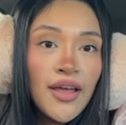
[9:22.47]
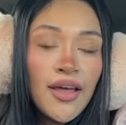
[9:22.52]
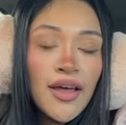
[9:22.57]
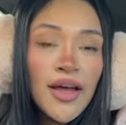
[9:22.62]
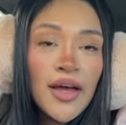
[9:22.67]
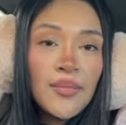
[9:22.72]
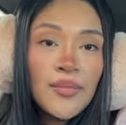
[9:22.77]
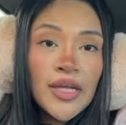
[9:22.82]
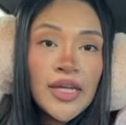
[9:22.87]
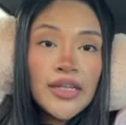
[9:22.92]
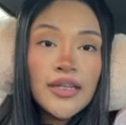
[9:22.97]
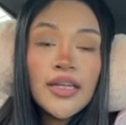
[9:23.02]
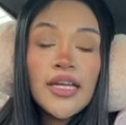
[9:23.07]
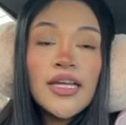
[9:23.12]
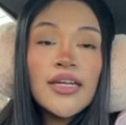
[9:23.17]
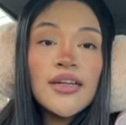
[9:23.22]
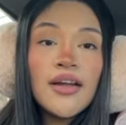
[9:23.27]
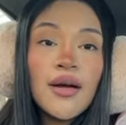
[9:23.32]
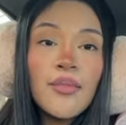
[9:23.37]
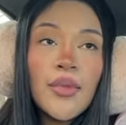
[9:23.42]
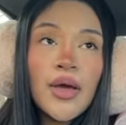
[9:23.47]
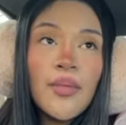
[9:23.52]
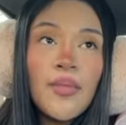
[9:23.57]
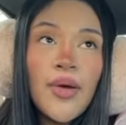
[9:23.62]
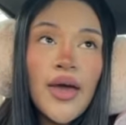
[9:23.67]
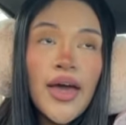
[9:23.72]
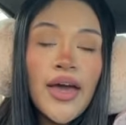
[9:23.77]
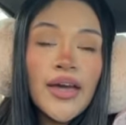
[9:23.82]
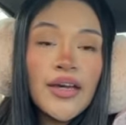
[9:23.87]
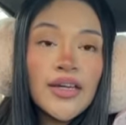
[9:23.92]
I'm like laying on my
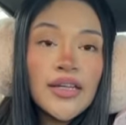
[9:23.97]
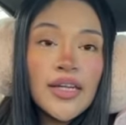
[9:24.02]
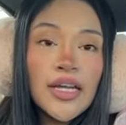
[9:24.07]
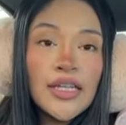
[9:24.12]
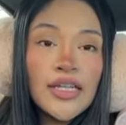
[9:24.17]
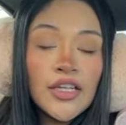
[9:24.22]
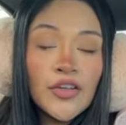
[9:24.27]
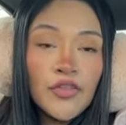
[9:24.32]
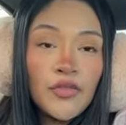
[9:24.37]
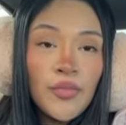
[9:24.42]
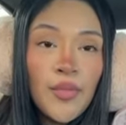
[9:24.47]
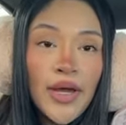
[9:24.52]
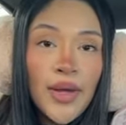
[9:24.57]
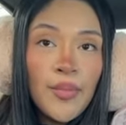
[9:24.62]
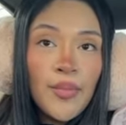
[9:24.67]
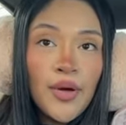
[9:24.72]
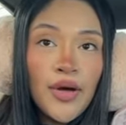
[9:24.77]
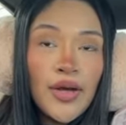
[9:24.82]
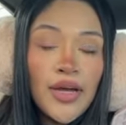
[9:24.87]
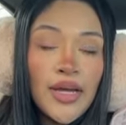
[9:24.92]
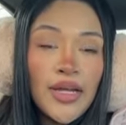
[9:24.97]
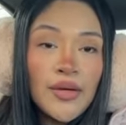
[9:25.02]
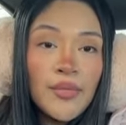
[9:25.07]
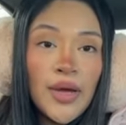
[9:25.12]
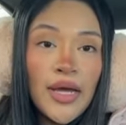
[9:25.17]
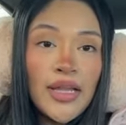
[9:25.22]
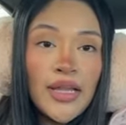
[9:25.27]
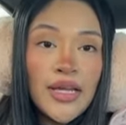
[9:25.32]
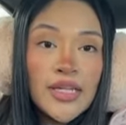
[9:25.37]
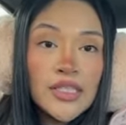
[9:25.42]
back and I lift my butt and my
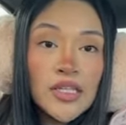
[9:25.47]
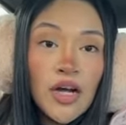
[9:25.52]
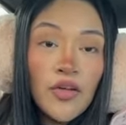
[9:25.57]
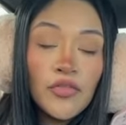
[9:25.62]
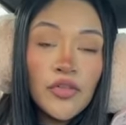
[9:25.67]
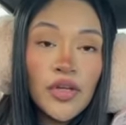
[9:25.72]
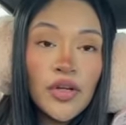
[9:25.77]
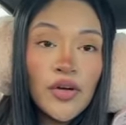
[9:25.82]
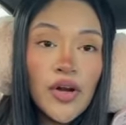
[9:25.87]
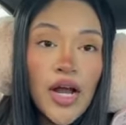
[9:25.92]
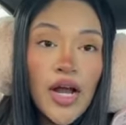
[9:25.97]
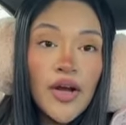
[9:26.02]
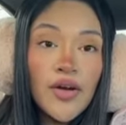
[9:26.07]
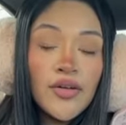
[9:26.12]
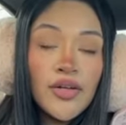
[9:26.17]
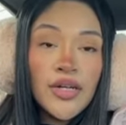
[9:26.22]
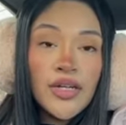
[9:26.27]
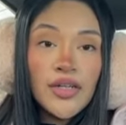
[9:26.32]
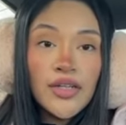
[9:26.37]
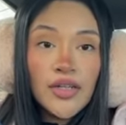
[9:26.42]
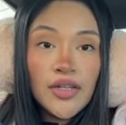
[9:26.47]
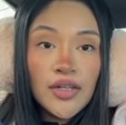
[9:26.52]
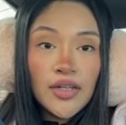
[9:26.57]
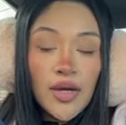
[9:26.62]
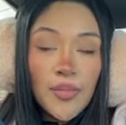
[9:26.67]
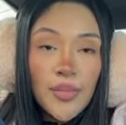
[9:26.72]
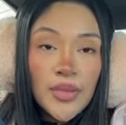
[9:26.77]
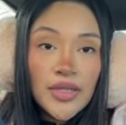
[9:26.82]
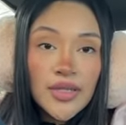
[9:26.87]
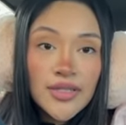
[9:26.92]
legs off the ground and they're
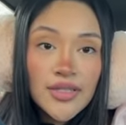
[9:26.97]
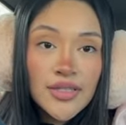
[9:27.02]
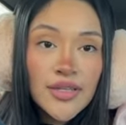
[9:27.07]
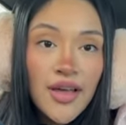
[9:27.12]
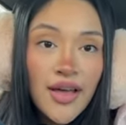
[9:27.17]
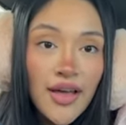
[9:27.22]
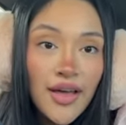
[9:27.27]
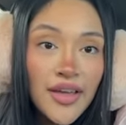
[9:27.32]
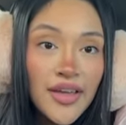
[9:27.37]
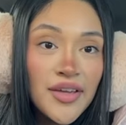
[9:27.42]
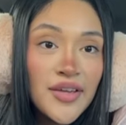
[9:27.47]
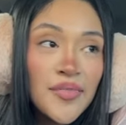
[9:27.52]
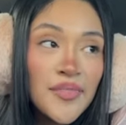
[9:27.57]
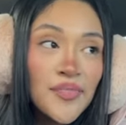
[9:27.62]
up in the sky.